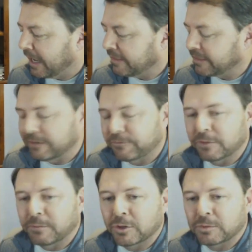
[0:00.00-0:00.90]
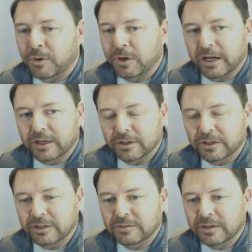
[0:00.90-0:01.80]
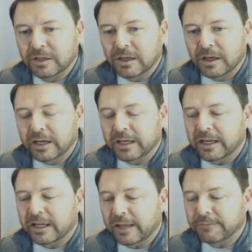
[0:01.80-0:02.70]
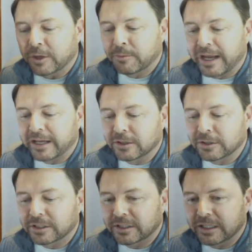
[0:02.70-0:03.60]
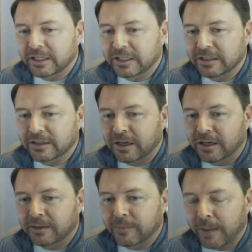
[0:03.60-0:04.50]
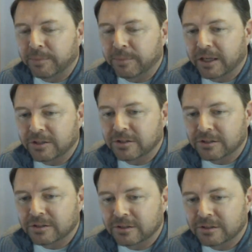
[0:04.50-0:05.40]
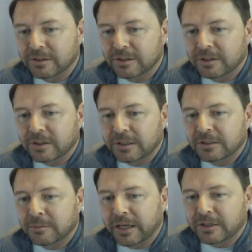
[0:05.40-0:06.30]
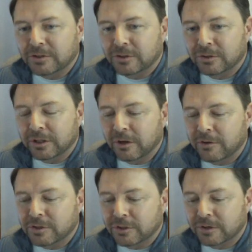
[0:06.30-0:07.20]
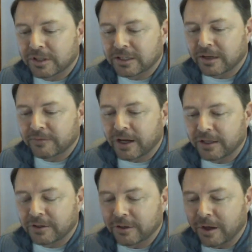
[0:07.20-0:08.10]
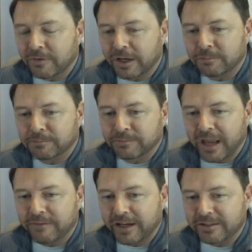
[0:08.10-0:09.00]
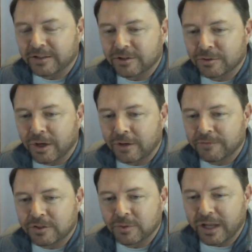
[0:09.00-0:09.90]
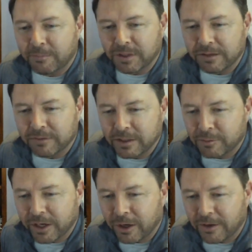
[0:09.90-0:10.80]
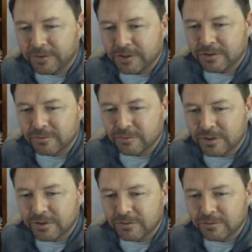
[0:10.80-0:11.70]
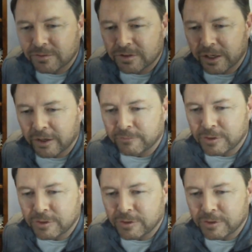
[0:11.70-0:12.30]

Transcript: think for the most part I could. Again, I'd have to go back and look at the applications to make sure, there's certain things I've got to have access to an Office suite. I believe LibreOffice was there.